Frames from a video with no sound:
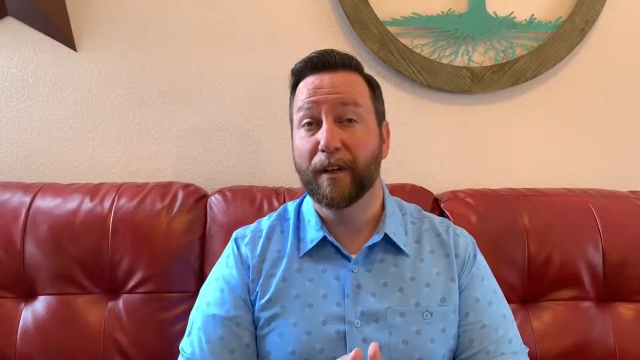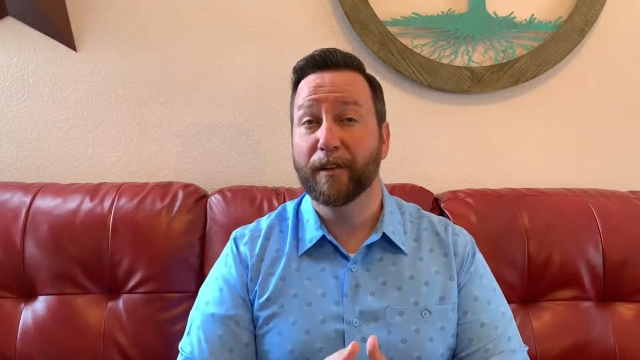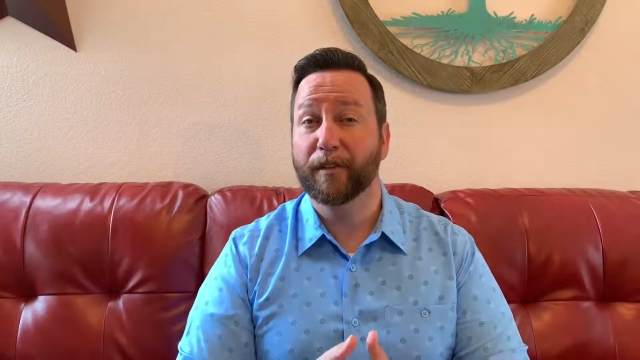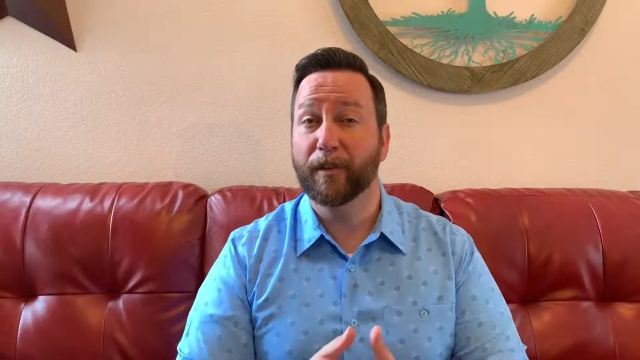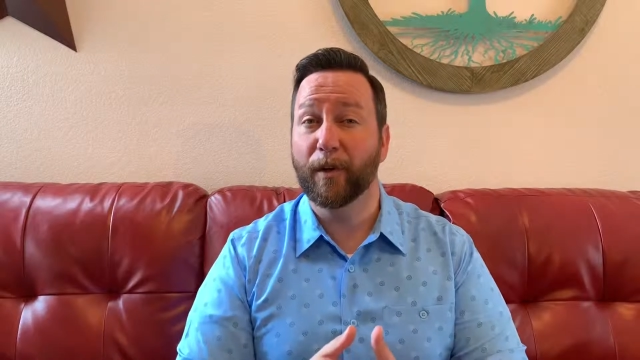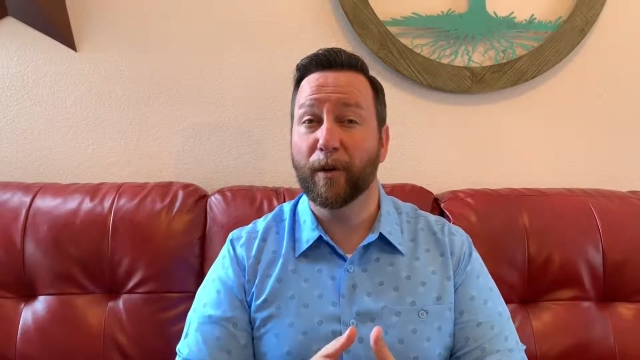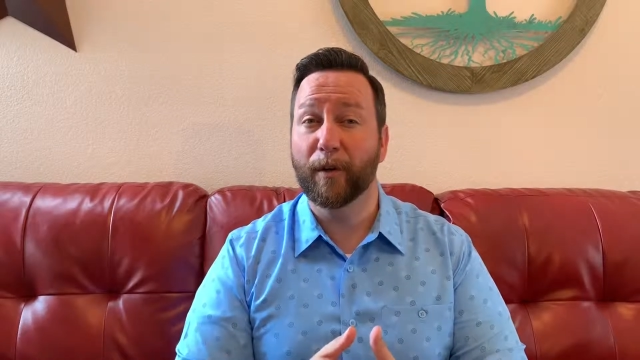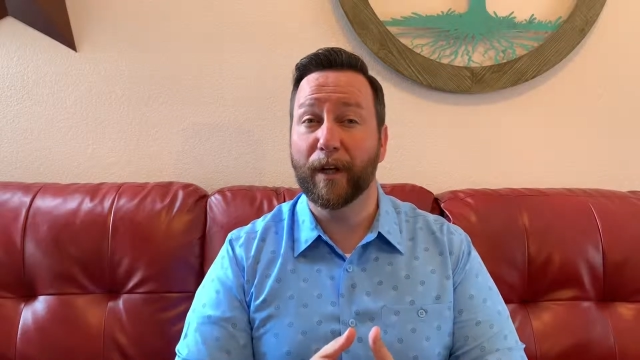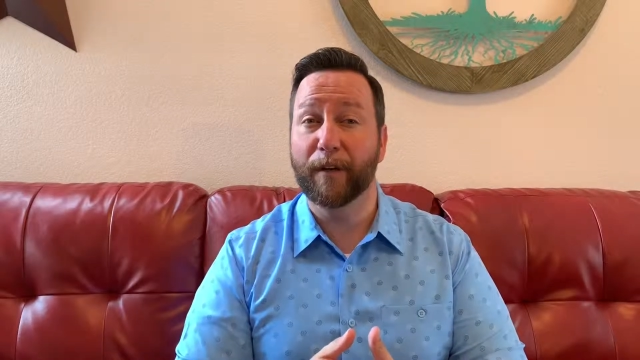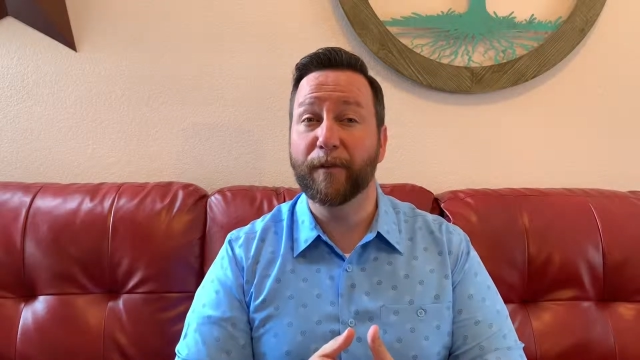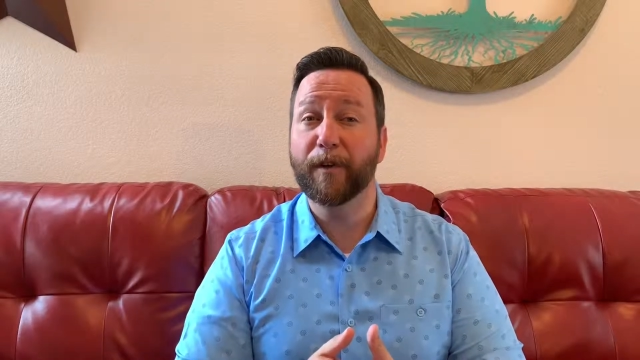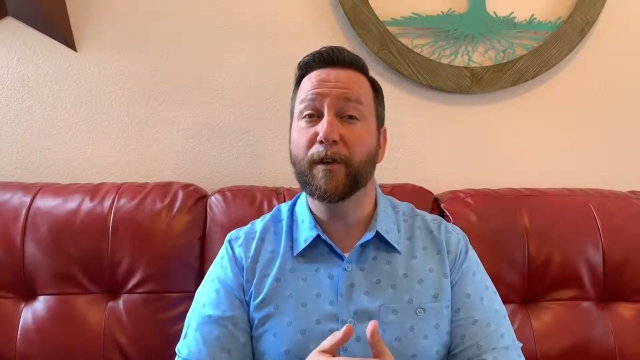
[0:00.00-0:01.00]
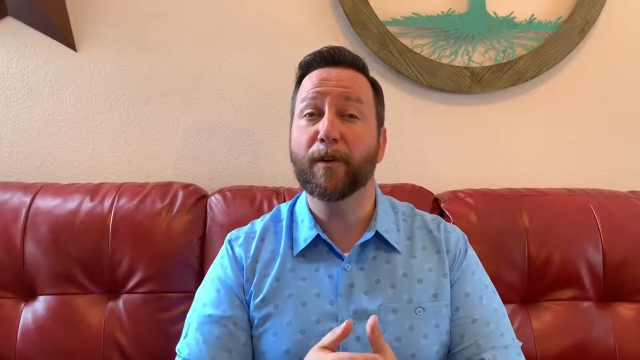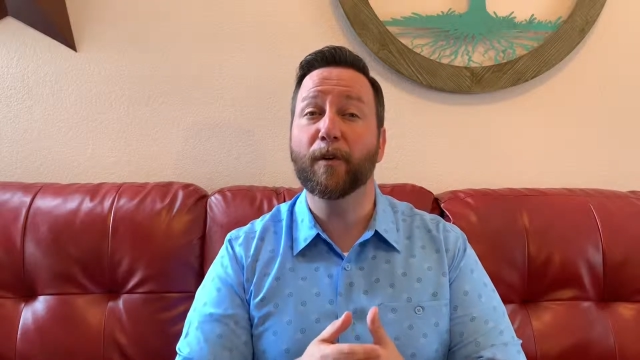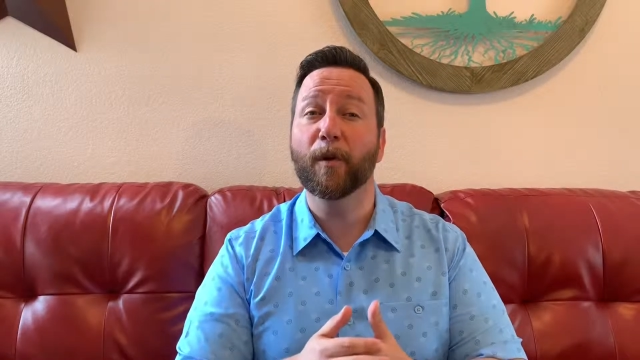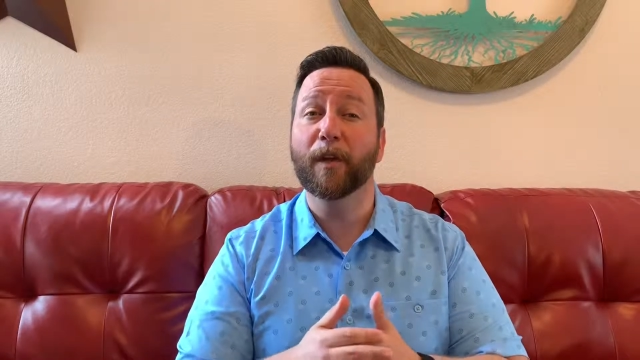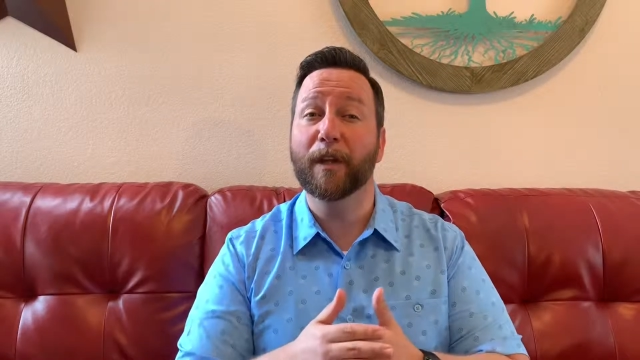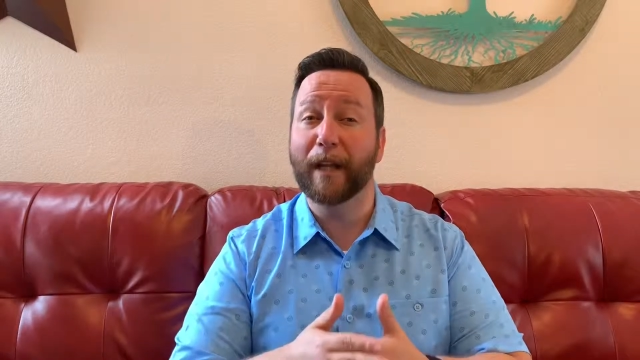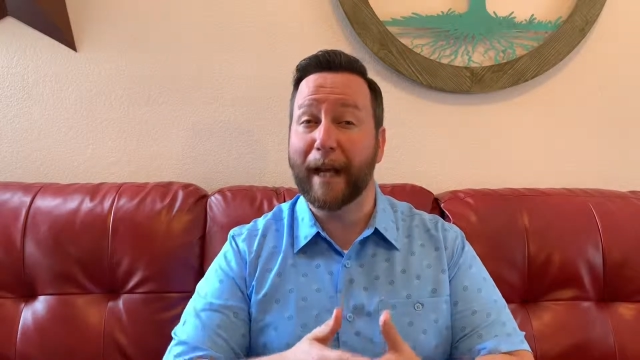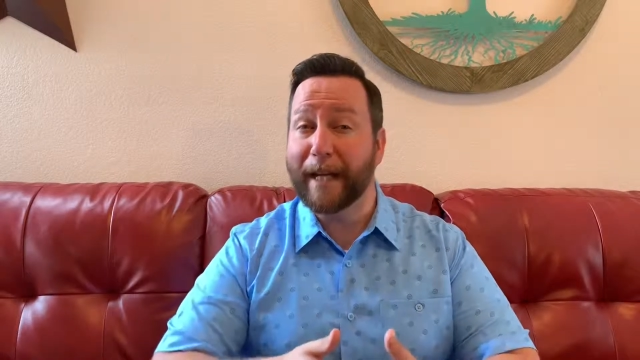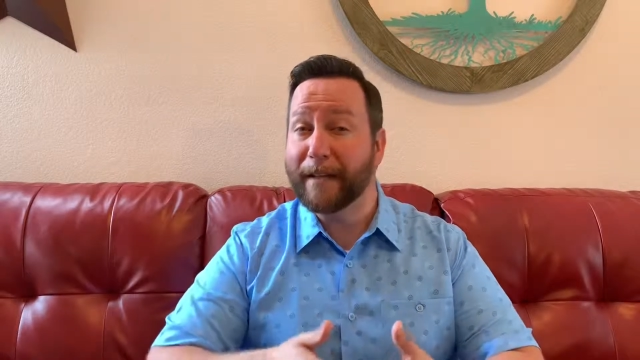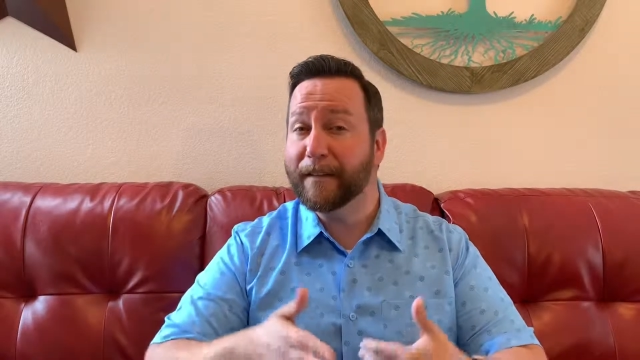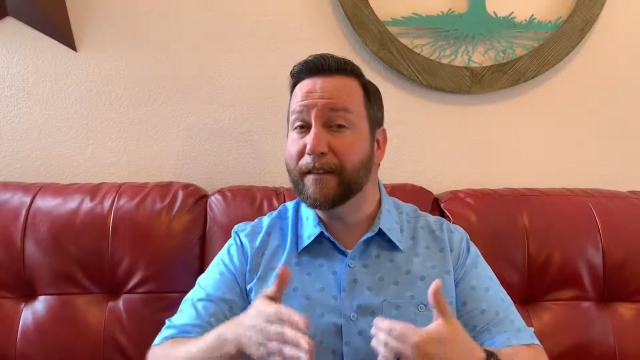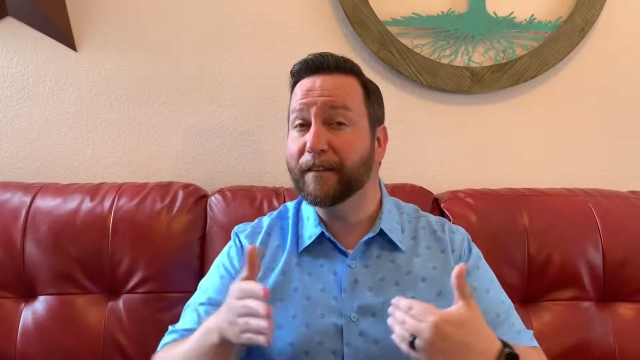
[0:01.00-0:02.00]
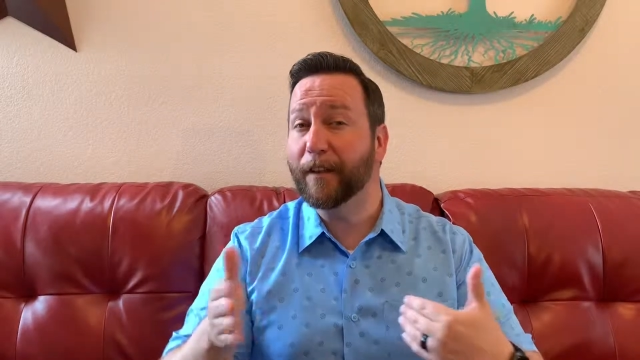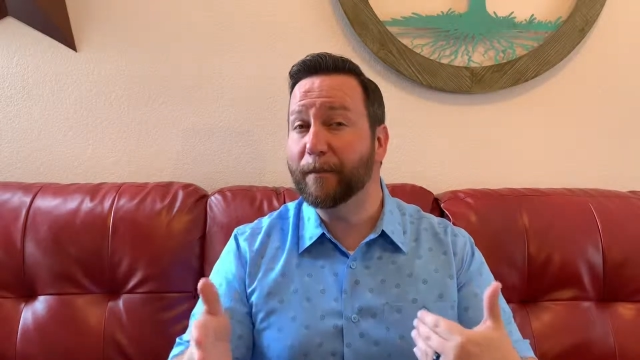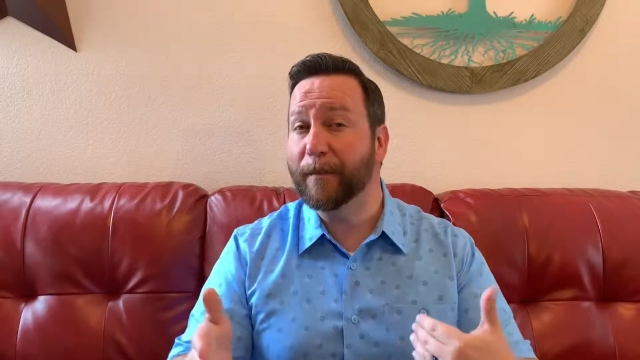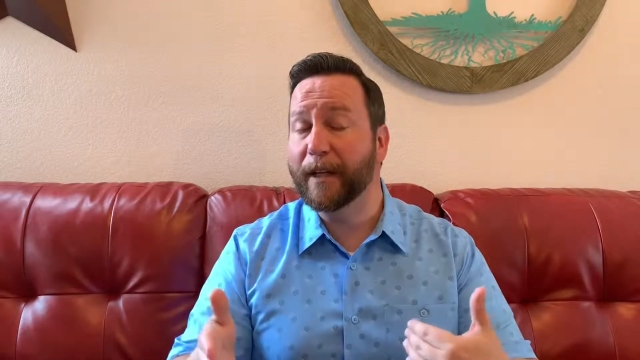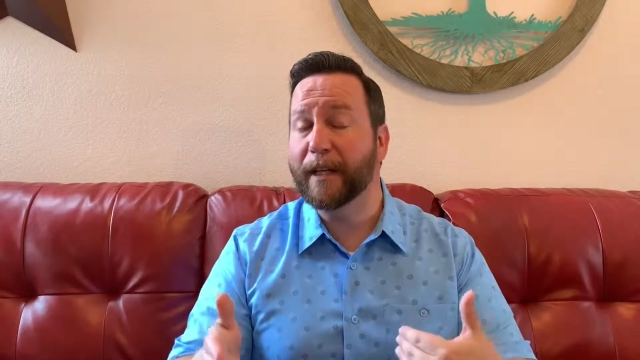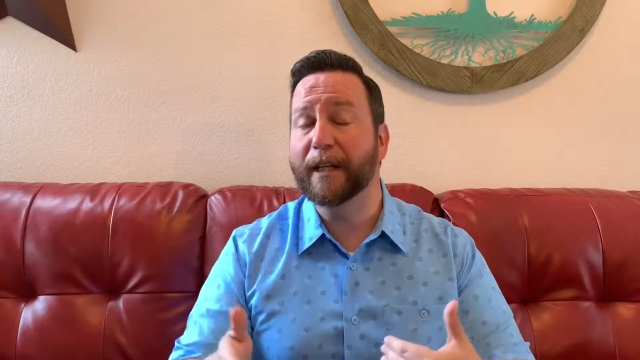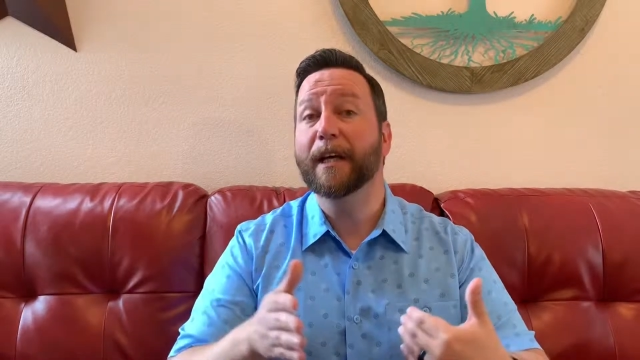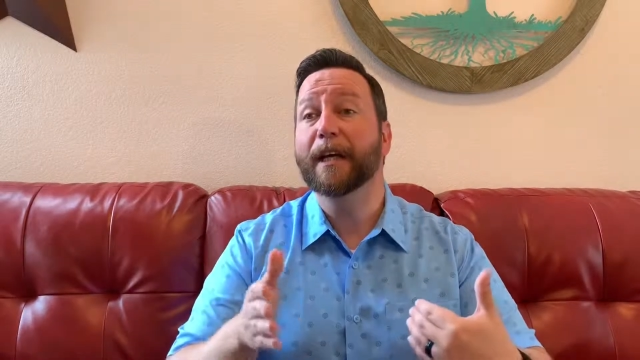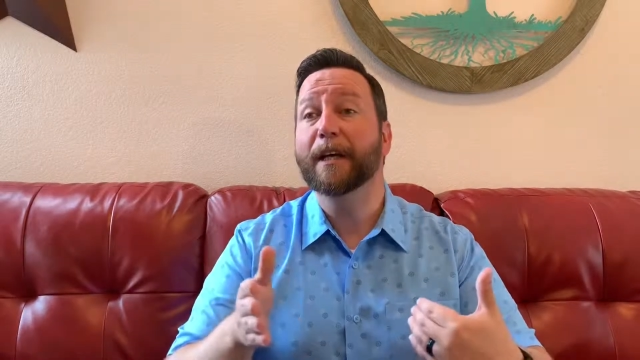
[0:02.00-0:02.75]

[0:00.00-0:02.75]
So if you're late to something,